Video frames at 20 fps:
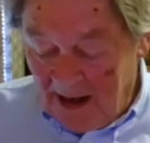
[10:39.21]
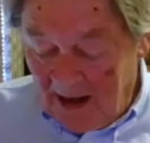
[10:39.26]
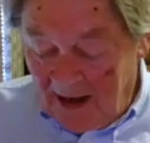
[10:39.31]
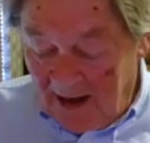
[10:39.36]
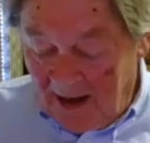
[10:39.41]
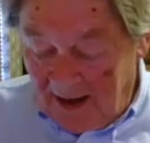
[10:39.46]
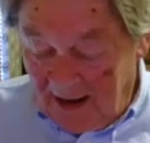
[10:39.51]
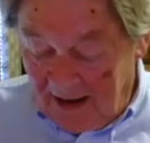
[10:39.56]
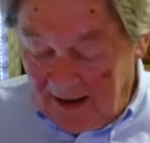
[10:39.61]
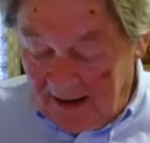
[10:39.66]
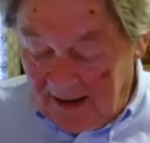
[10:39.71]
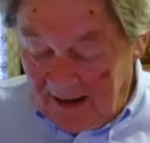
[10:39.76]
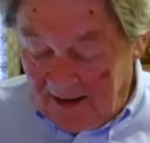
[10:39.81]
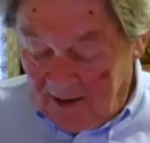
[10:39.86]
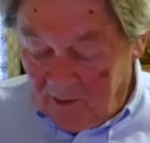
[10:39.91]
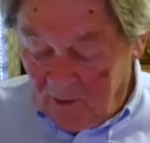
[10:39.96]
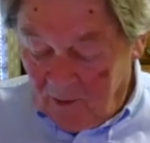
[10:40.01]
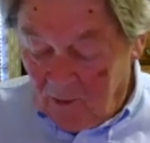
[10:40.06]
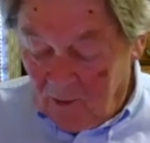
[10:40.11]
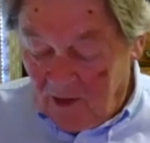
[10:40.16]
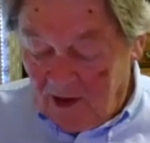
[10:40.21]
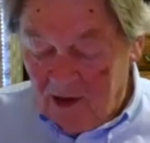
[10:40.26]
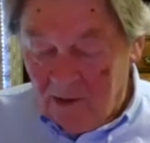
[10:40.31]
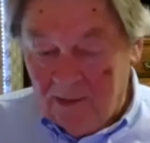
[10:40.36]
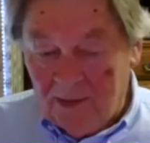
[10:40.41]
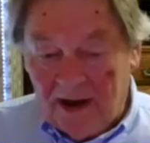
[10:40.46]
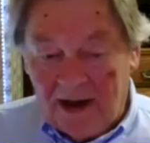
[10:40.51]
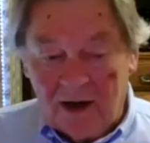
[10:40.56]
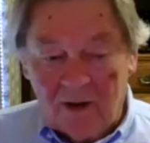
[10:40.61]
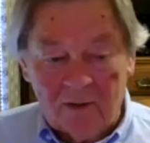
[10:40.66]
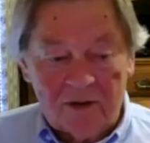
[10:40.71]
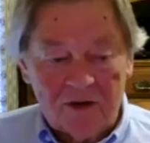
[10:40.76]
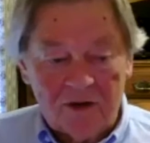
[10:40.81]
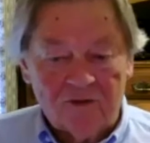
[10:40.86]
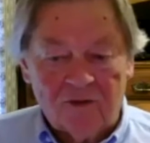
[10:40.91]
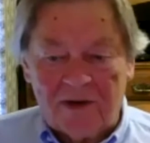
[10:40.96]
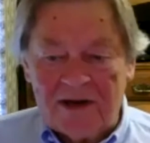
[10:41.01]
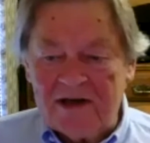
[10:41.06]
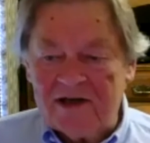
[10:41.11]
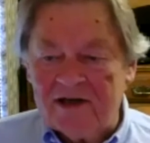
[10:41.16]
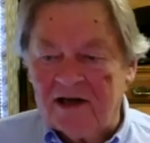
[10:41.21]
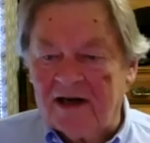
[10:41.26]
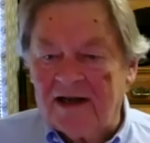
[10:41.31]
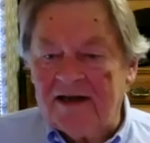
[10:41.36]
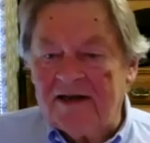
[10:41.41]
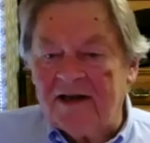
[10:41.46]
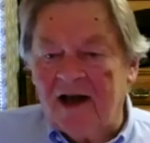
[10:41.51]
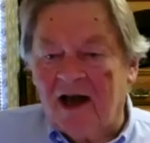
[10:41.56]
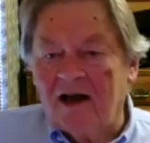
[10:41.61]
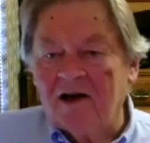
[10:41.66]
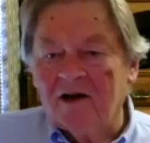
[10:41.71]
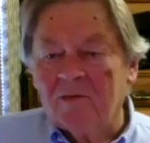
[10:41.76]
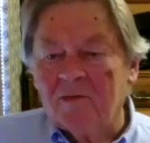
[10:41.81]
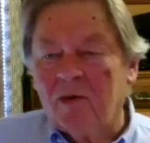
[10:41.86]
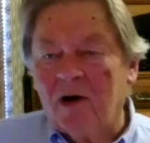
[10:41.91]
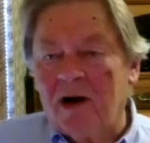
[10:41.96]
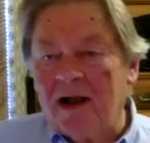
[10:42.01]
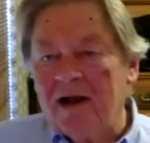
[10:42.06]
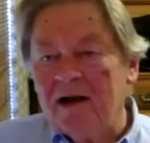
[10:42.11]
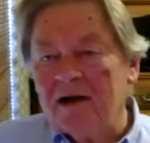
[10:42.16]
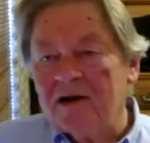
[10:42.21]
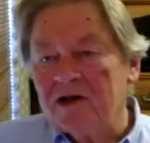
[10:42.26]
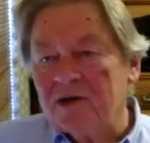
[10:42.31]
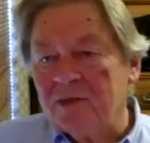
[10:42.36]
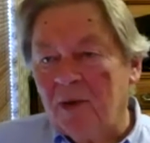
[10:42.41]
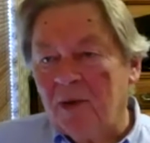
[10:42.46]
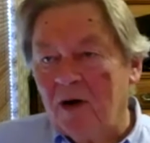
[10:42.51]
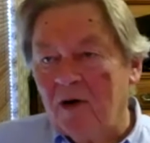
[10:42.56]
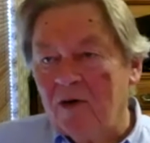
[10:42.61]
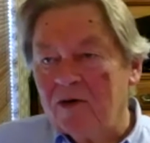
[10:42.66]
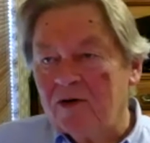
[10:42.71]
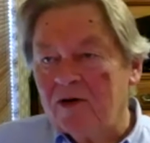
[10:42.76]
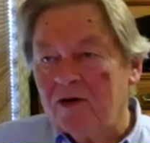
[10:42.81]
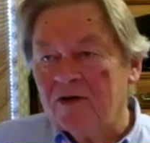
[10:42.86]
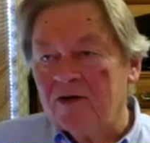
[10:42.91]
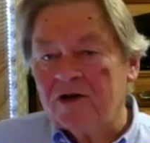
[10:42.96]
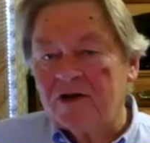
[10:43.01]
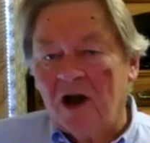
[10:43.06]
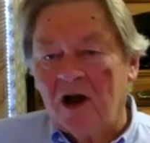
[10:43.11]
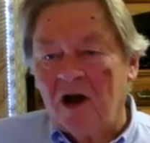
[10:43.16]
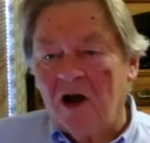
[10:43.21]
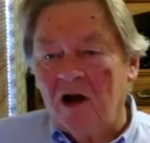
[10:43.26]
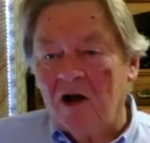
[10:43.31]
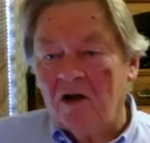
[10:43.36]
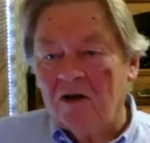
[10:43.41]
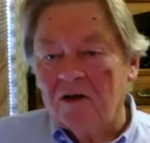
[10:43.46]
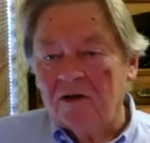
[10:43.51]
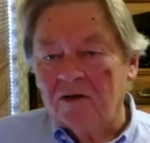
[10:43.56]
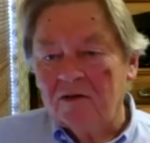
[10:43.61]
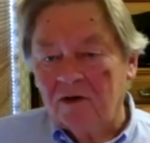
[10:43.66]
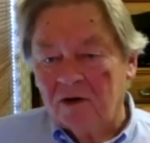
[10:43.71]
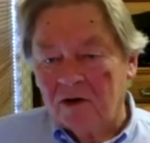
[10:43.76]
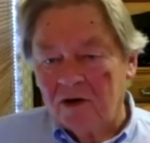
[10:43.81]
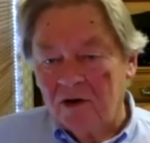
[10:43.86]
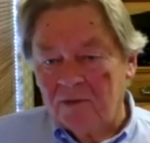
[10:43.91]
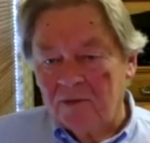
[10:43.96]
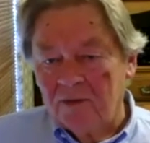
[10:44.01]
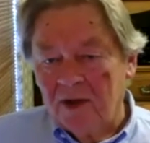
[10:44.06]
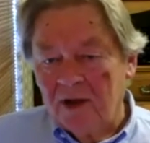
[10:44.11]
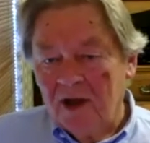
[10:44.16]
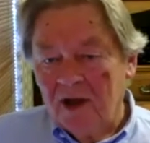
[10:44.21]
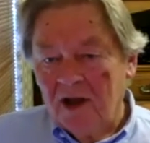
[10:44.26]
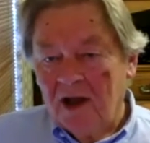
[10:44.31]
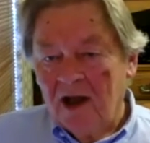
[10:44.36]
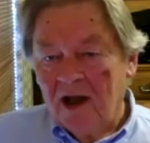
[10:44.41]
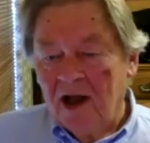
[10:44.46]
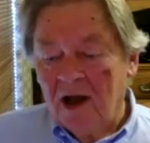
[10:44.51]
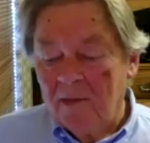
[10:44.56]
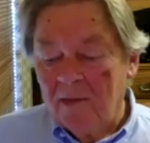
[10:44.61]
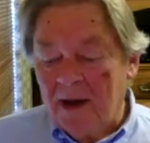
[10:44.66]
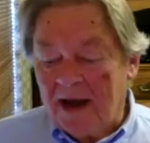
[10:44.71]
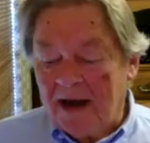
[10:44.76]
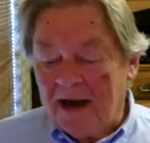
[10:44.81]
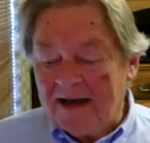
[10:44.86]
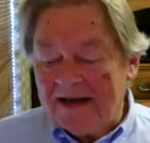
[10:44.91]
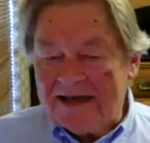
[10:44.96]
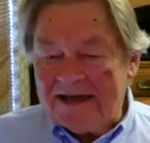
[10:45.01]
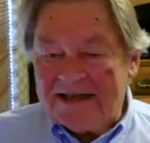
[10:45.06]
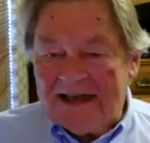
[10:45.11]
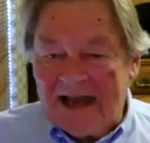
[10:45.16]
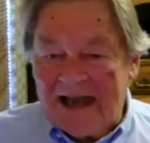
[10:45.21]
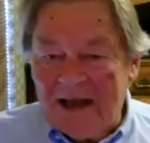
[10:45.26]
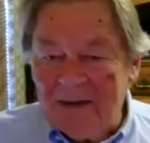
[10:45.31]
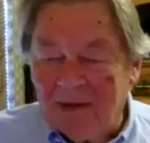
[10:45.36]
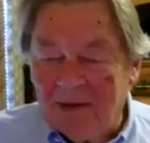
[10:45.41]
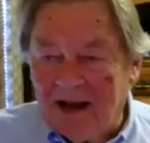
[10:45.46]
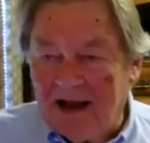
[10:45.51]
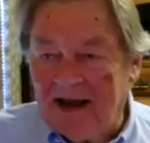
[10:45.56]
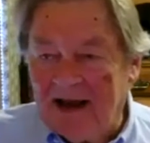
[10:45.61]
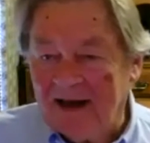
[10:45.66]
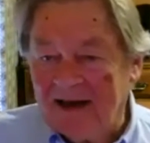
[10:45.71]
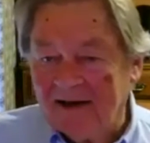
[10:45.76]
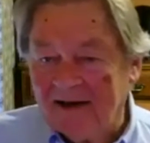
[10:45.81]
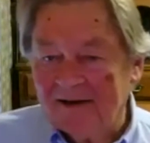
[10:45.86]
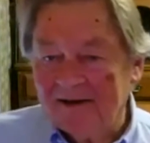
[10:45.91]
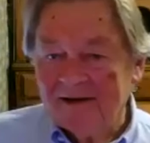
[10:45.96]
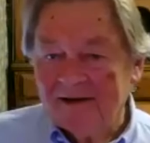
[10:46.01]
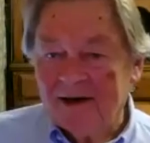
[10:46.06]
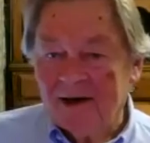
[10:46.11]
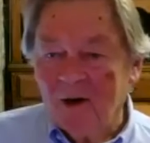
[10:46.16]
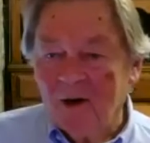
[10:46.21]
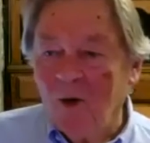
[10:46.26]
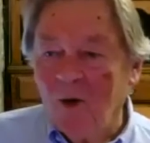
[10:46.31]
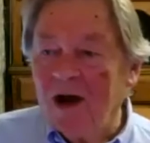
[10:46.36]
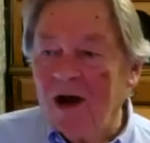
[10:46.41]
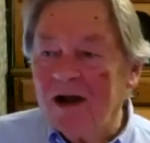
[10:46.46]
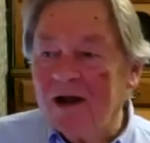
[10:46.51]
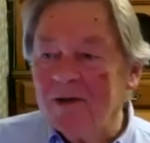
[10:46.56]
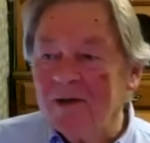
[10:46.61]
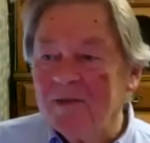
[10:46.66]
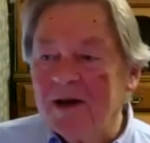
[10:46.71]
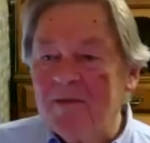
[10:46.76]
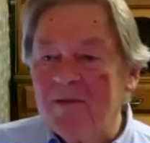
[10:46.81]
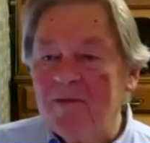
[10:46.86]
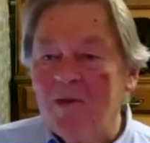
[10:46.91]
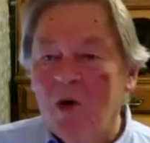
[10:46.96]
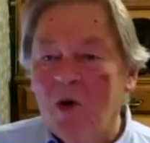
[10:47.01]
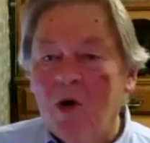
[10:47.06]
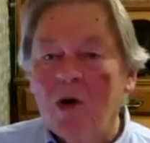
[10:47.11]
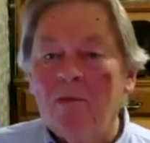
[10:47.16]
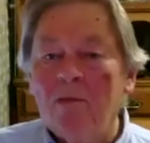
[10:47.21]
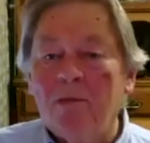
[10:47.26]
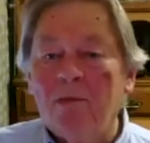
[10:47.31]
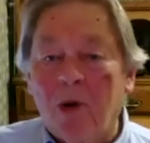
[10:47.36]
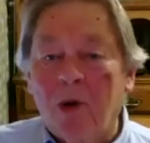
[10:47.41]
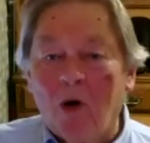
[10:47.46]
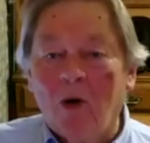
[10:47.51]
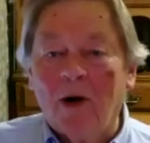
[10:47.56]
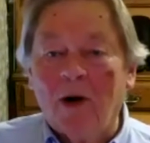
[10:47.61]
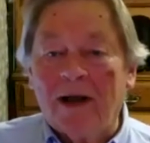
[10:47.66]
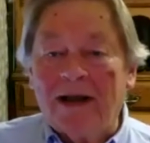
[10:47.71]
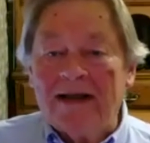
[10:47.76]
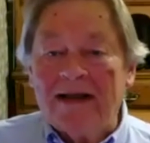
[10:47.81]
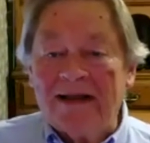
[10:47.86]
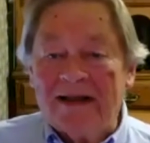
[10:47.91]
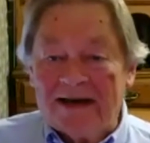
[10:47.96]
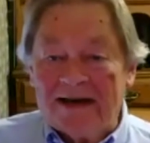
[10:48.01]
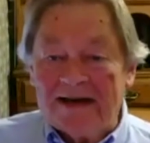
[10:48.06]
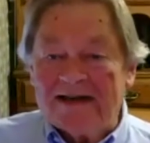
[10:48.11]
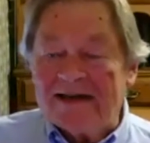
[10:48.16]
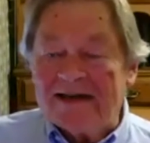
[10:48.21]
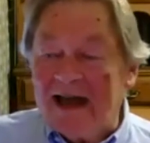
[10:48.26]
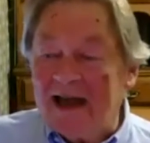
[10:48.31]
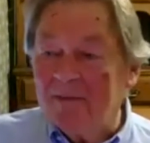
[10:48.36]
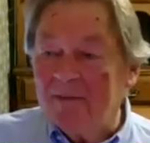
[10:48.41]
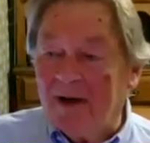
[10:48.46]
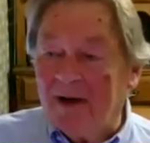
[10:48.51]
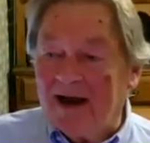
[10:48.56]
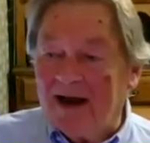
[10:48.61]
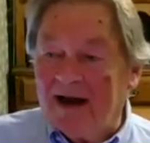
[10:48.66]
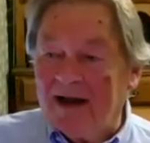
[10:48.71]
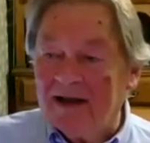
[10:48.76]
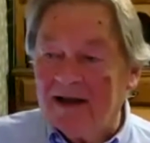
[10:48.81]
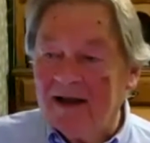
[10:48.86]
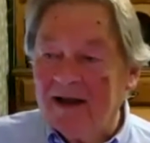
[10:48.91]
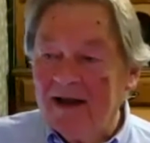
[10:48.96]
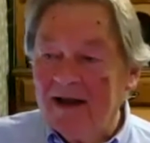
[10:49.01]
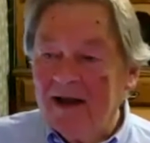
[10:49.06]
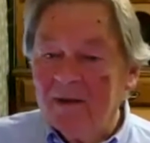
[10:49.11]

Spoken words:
And one of the better ones recently, Donald Brown spoke to the Tall group about estate planning. Now, what could be more boring than estate planning?